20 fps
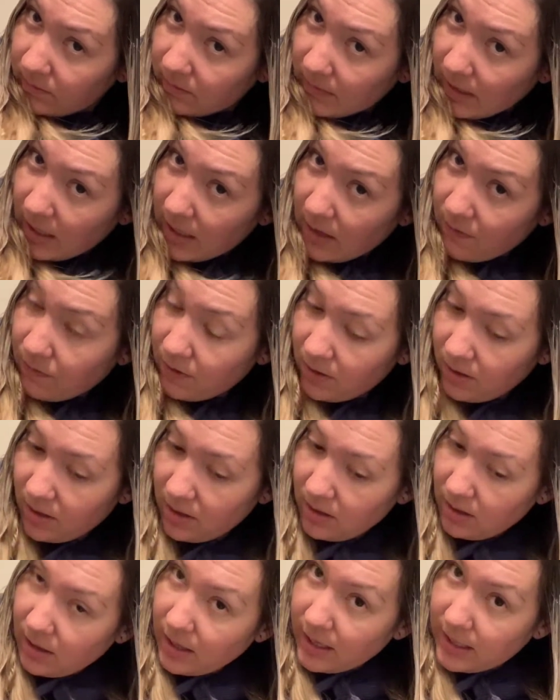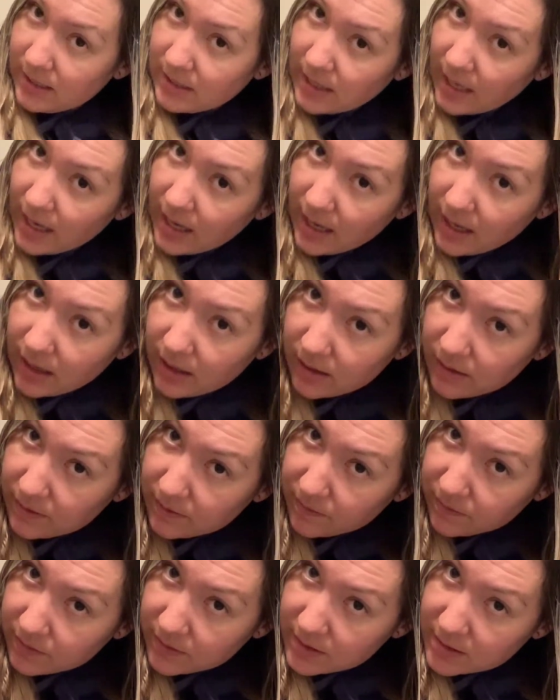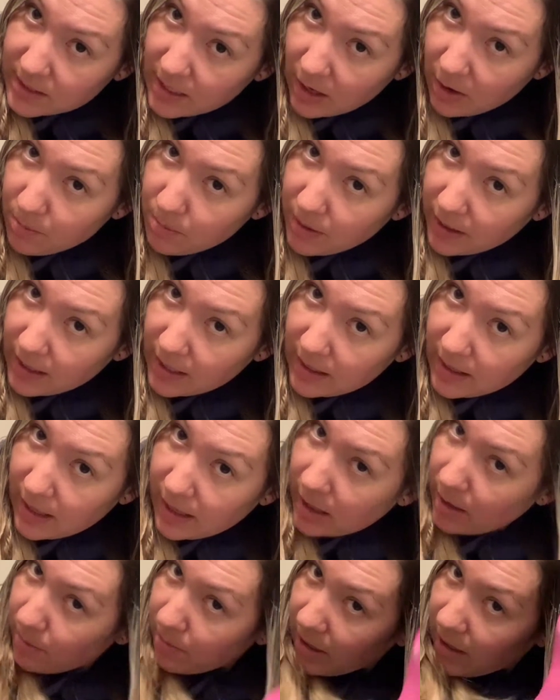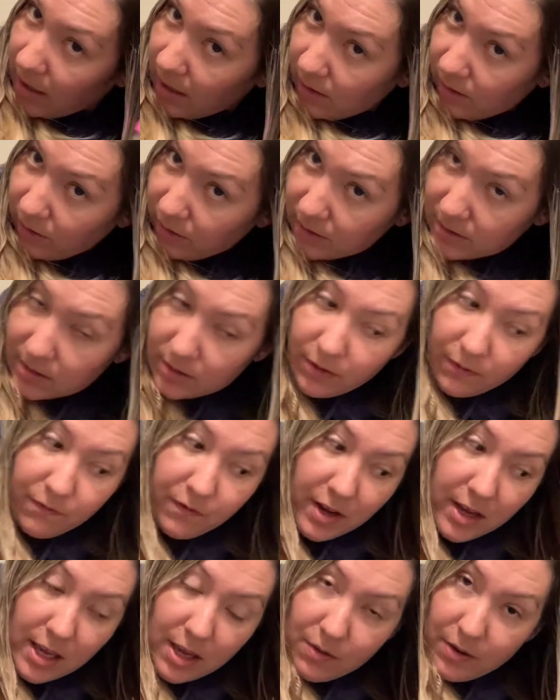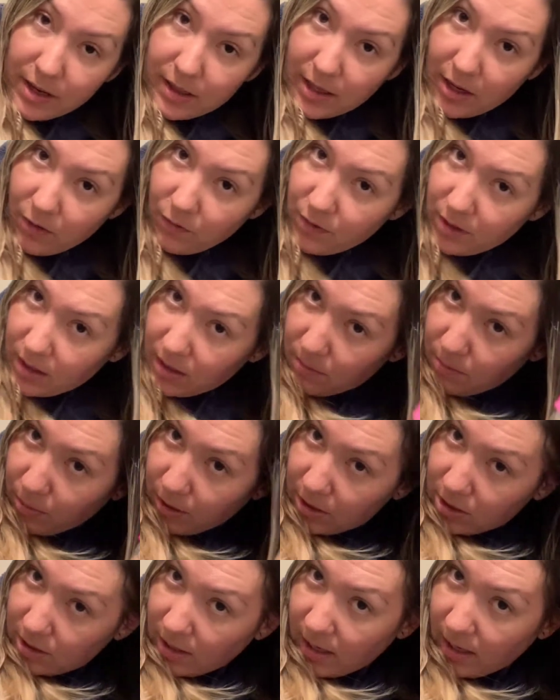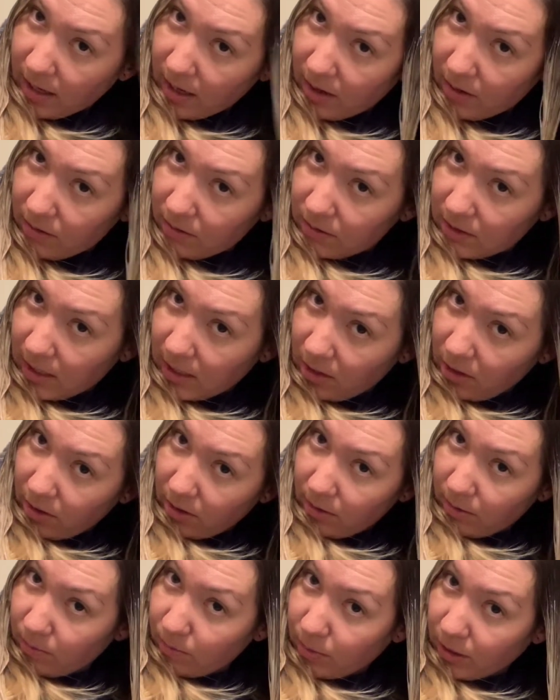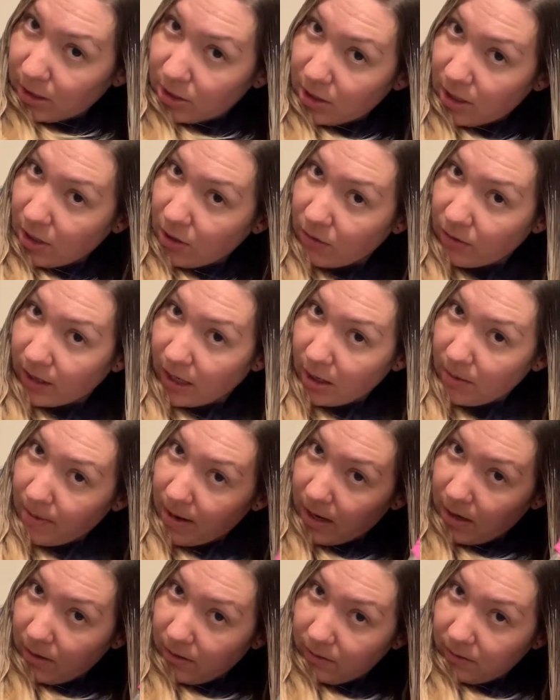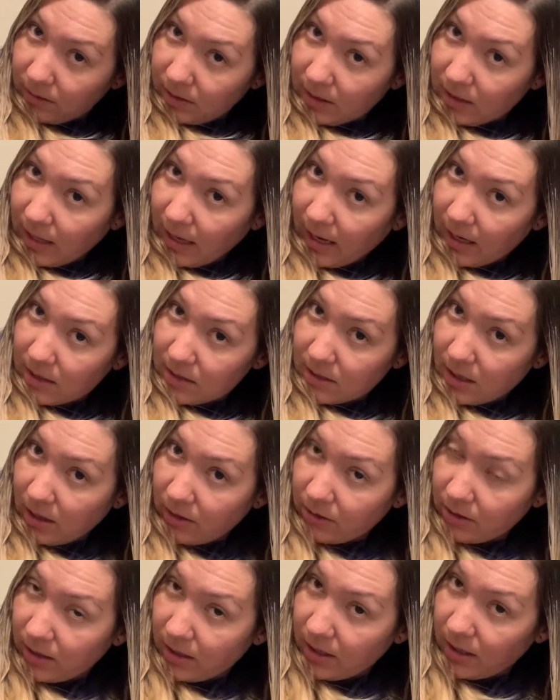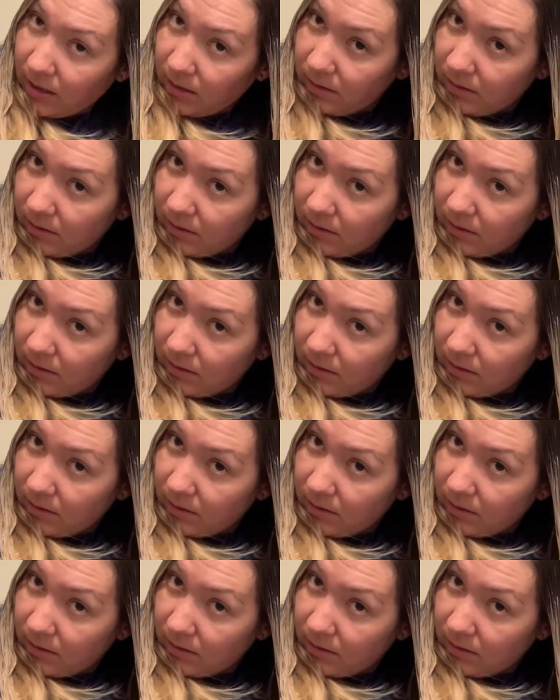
And if you need, like see how I'm picking that up and it looks a little funky right there? If you need to brush that out, take your brush that you don't care about, that has color on it,